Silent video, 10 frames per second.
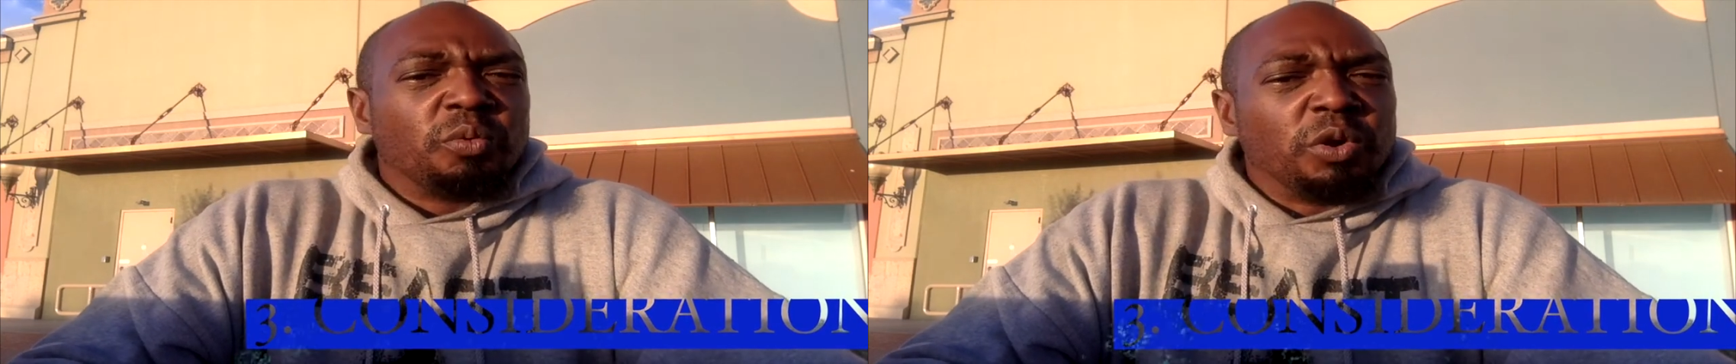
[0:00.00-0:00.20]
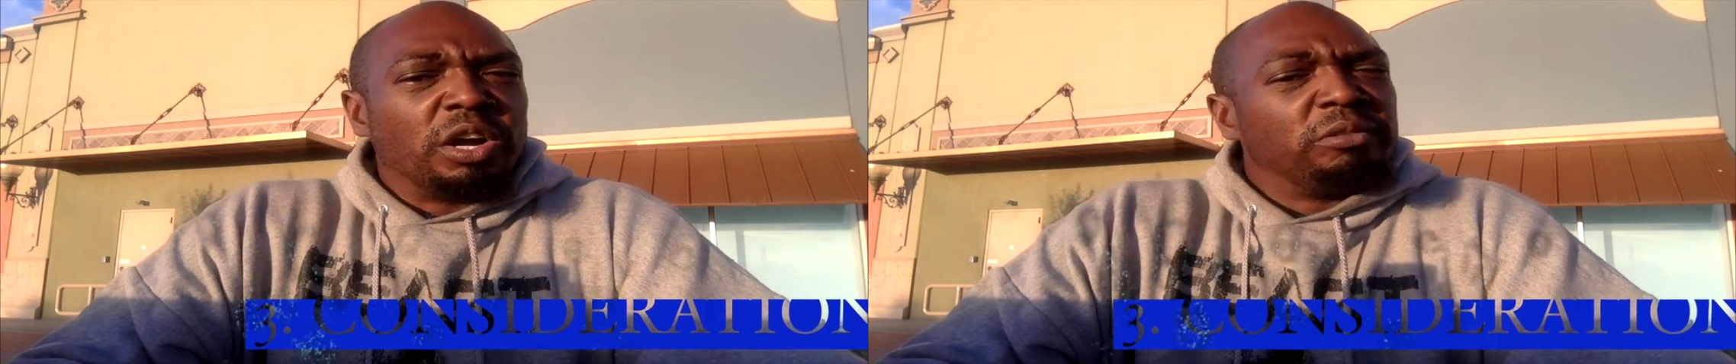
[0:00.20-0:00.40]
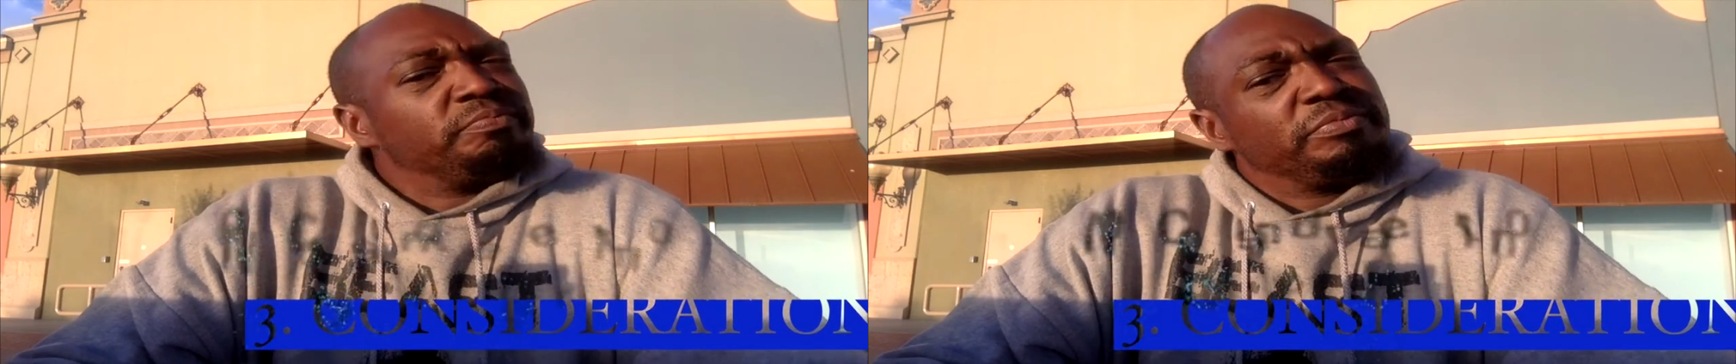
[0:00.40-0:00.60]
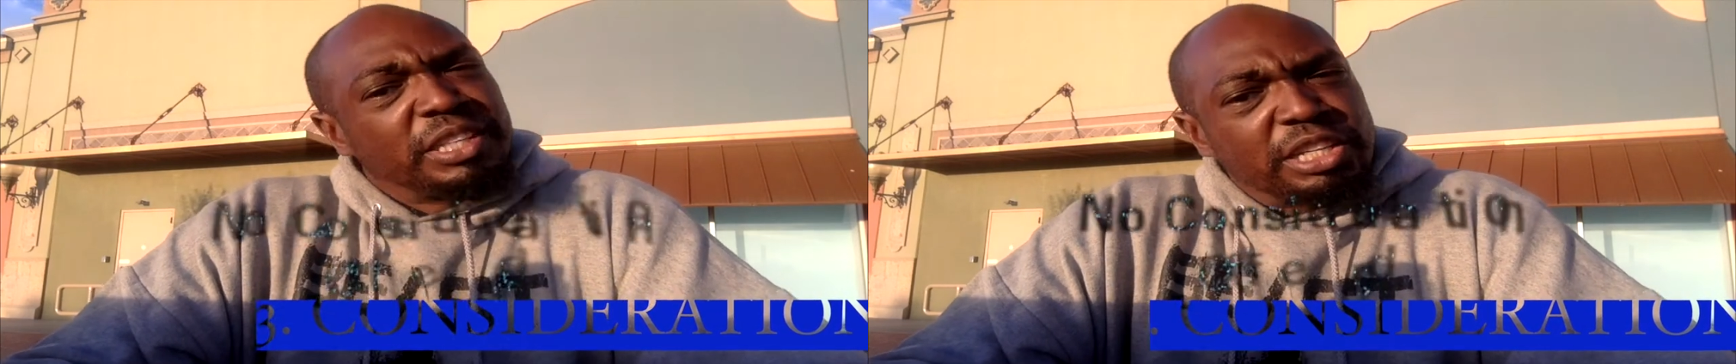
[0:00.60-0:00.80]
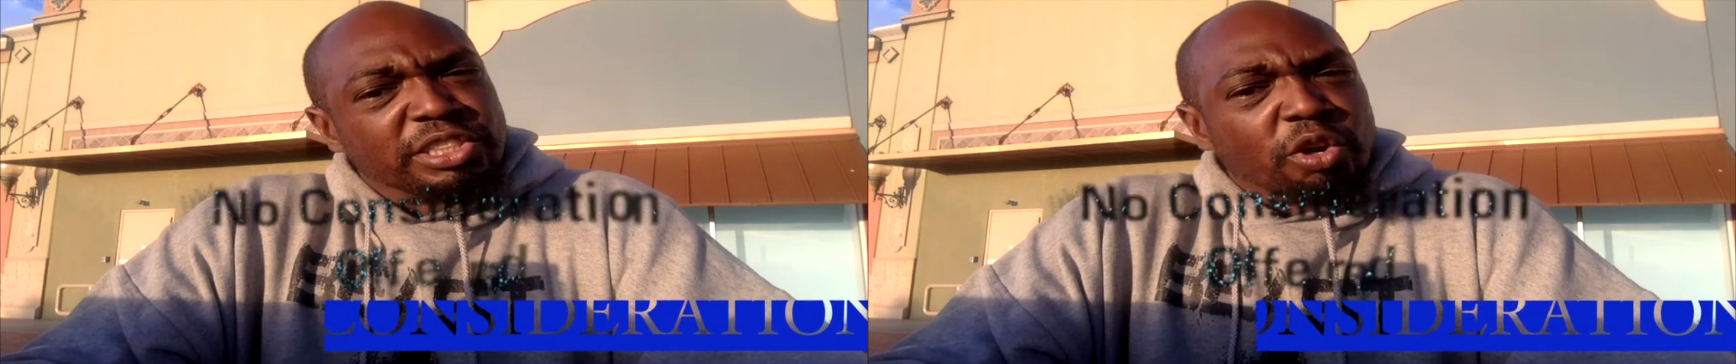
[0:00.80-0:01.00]
Well,
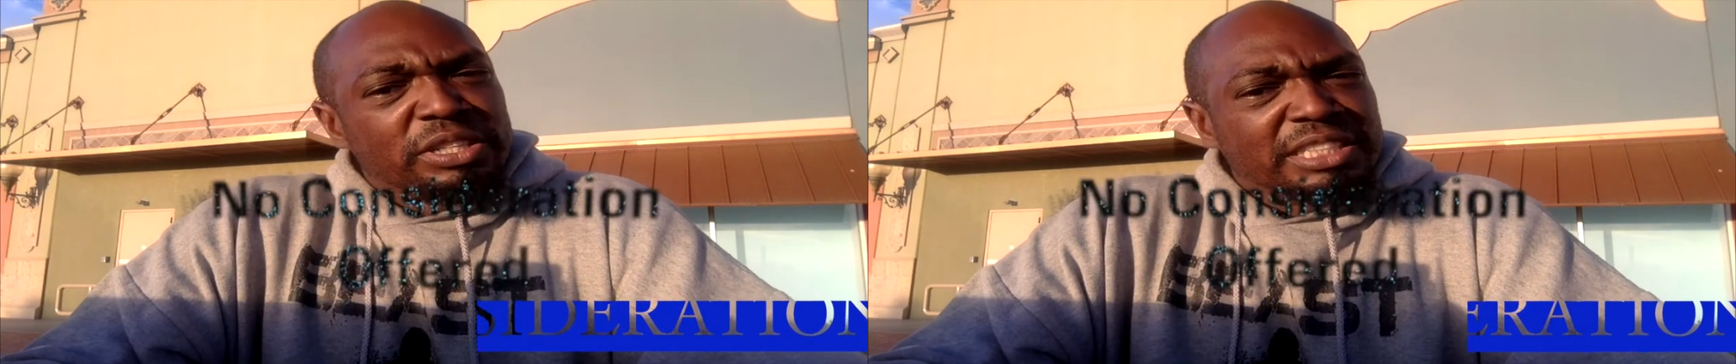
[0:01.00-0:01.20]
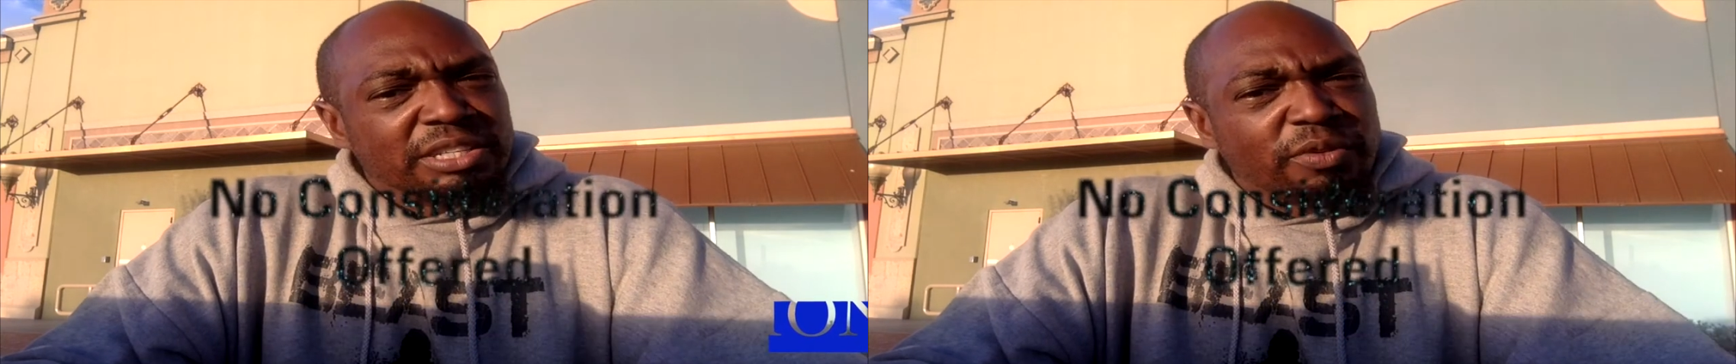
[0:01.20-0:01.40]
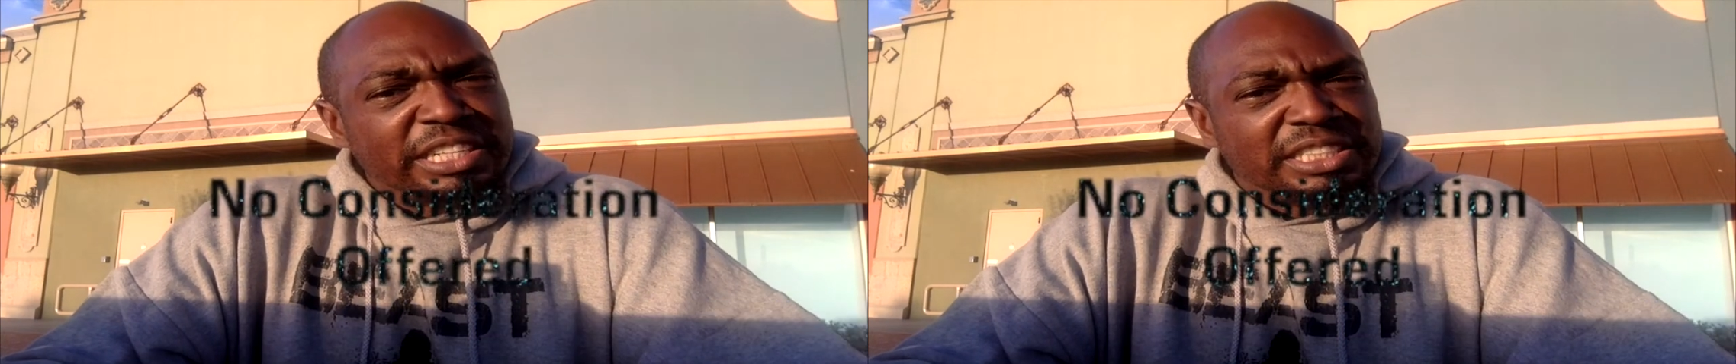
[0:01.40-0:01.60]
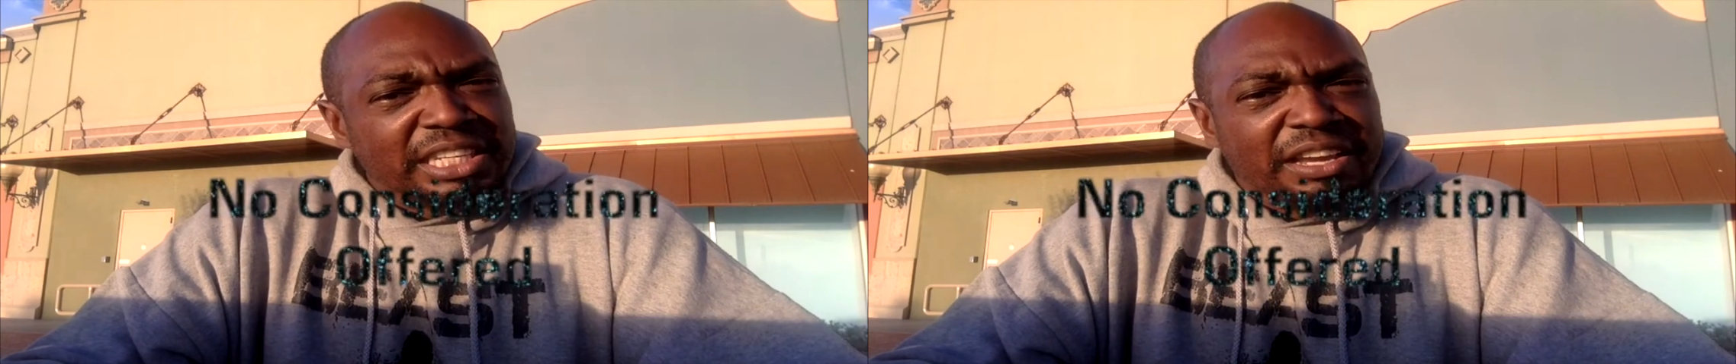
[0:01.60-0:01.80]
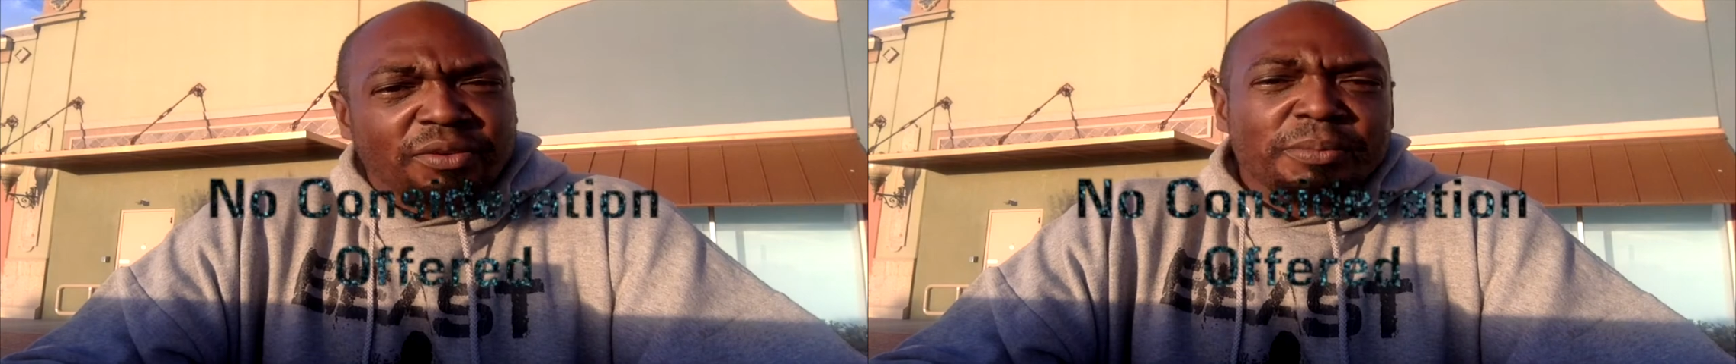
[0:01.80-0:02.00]
there's no consideration
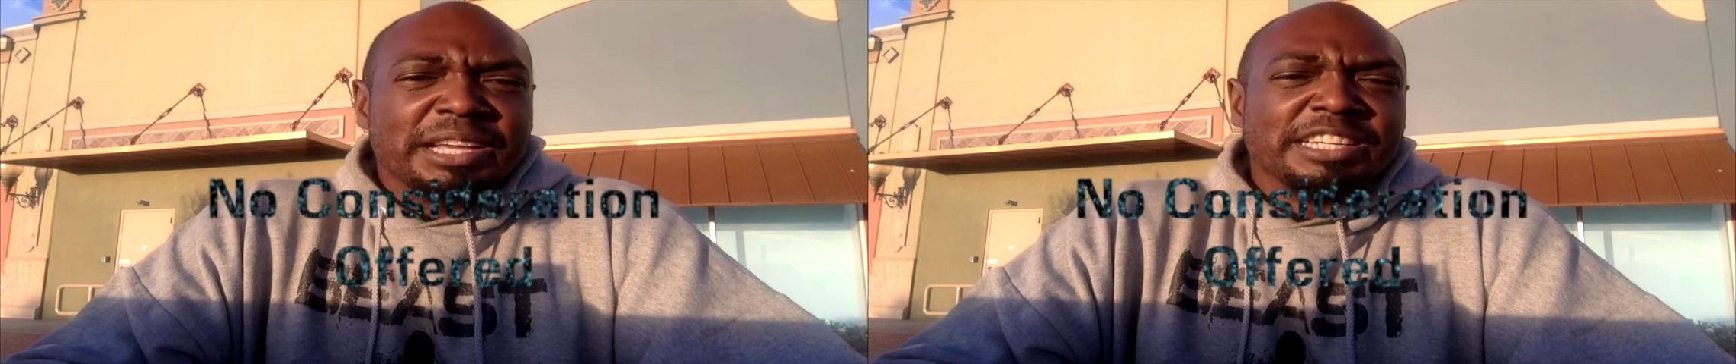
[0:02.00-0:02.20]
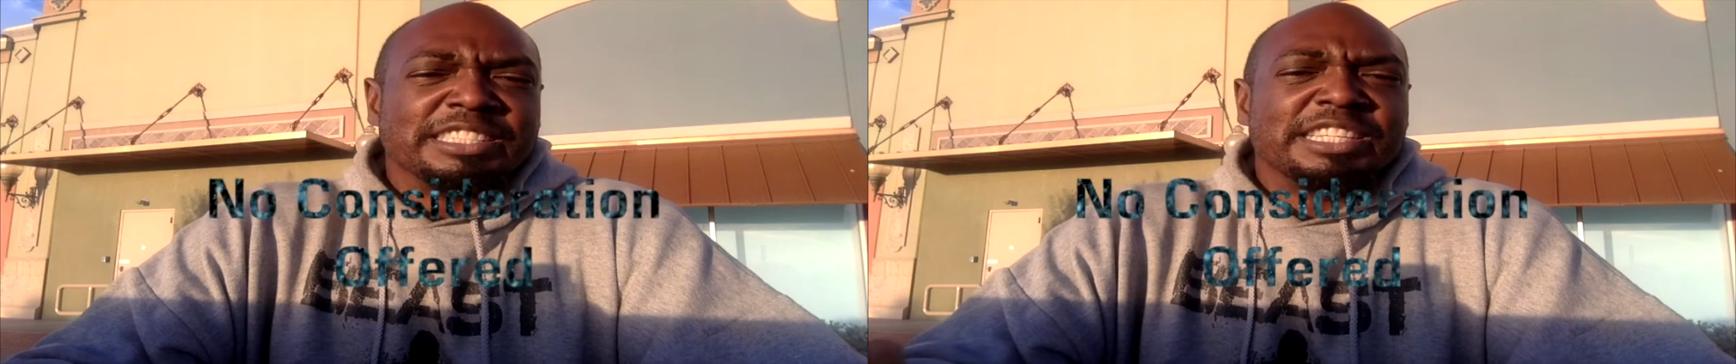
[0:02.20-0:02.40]
given because